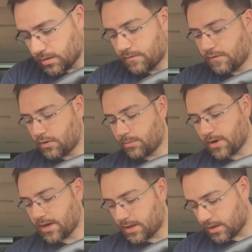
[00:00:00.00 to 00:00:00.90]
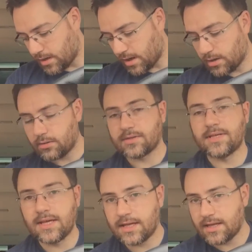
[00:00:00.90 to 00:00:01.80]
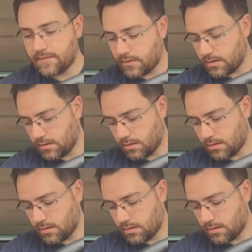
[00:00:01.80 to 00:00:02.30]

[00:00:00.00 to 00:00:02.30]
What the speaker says: Foot on the brake unlocks the gear lever.